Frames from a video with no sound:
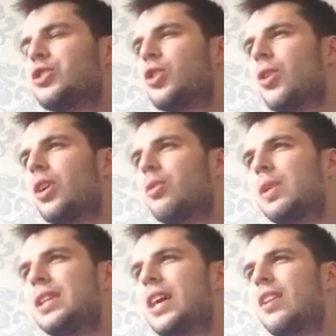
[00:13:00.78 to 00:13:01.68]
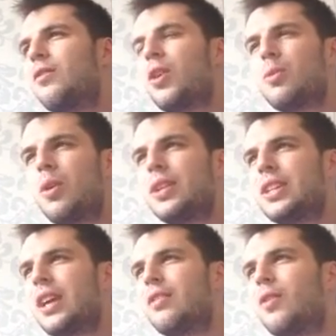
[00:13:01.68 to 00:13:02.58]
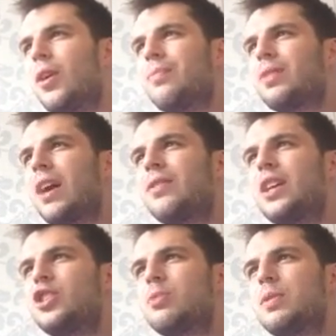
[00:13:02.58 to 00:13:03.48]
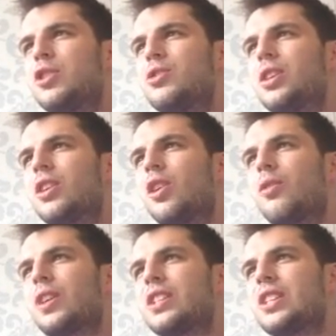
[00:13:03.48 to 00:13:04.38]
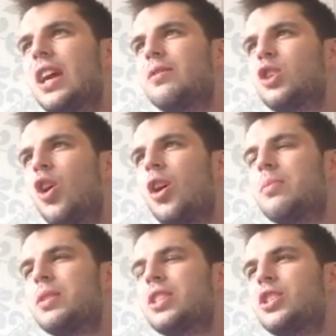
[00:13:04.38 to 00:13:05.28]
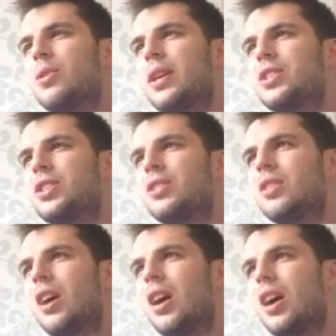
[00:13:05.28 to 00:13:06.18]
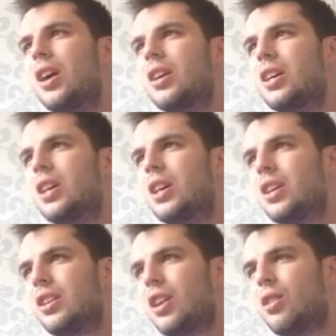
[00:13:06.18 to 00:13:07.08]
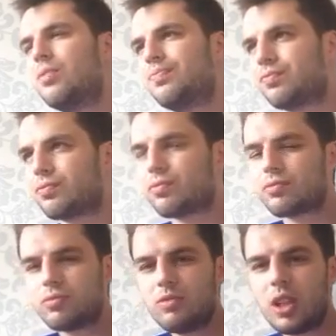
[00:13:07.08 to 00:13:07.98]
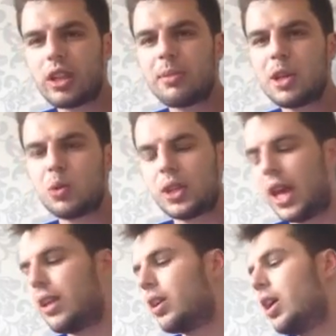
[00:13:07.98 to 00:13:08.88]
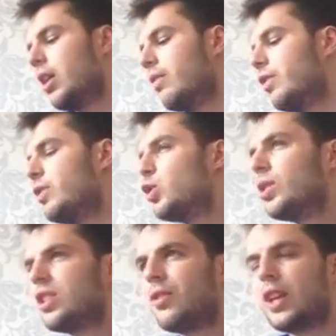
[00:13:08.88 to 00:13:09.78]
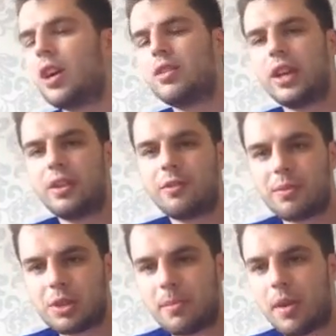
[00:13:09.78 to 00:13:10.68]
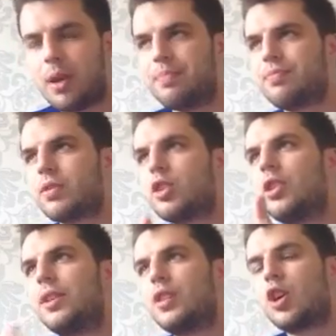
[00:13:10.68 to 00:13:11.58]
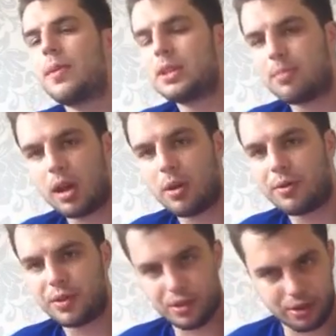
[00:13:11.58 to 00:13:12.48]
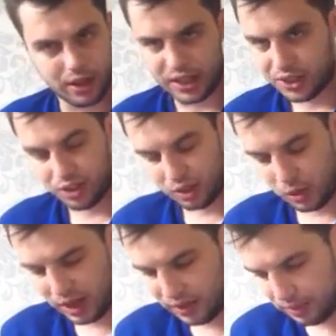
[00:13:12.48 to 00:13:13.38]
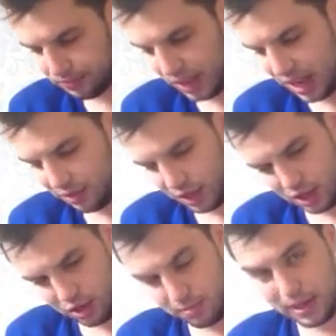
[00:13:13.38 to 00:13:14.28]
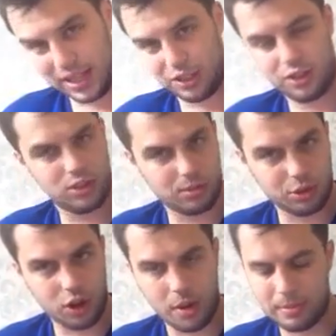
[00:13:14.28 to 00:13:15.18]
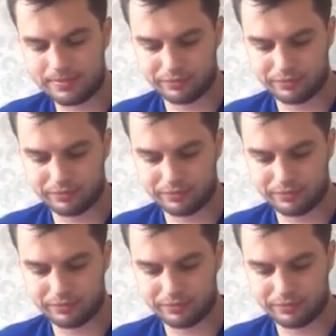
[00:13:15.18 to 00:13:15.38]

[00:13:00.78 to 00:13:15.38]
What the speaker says: saga. Will he take the fight? Won't he take the fight? Have they just been using Golovkin's name to hype the situation? You know, give me your take. If you've enjoyed this video, hit the thumbs up button. Do leave your comments below if you agree, disagree, whatever. And if you're new, please do subscribe.